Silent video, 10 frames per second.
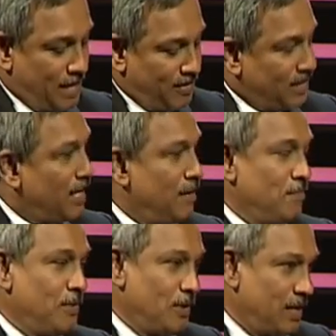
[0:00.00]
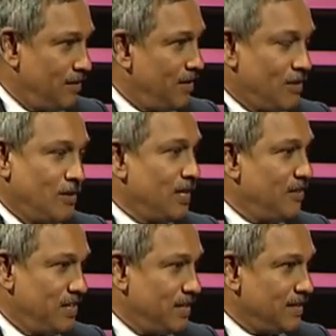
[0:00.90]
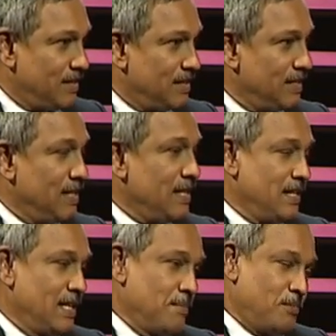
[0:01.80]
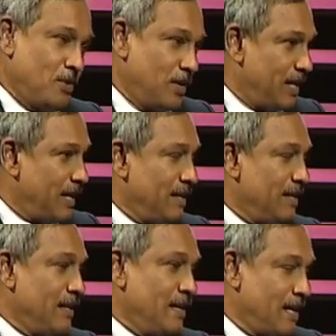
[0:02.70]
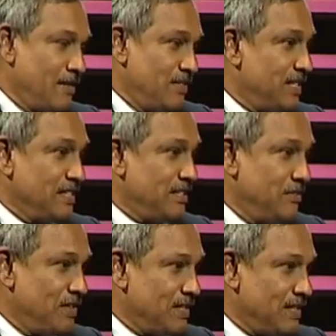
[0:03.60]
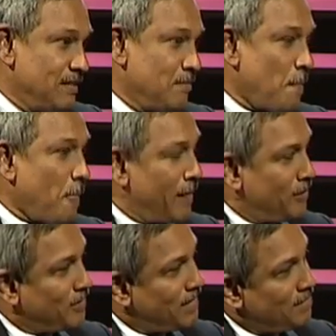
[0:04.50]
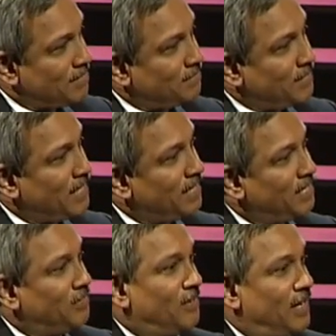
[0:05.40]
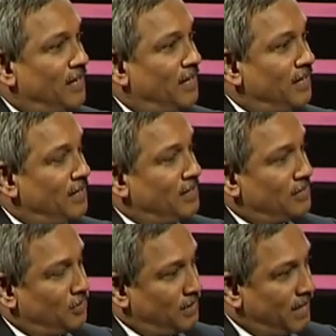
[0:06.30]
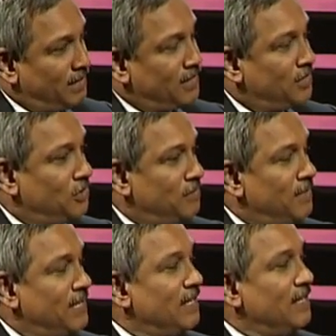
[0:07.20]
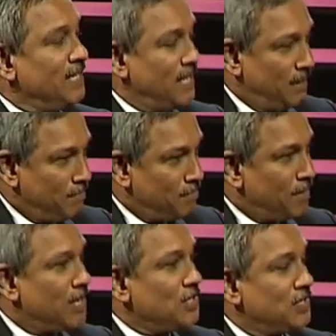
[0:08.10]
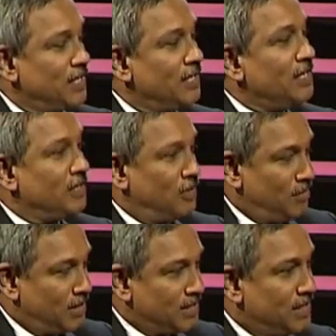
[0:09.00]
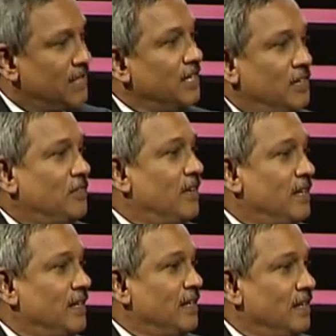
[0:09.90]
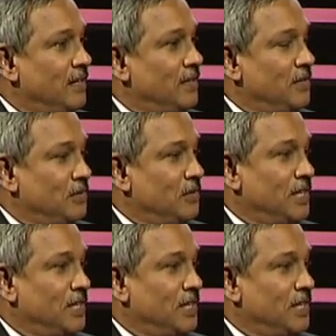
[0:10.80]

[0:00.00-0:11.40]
Even the employer will call the witnesses, the employee can come with his defenses. So there must be an inquiry. So that should be a impartial domestic inquiry. So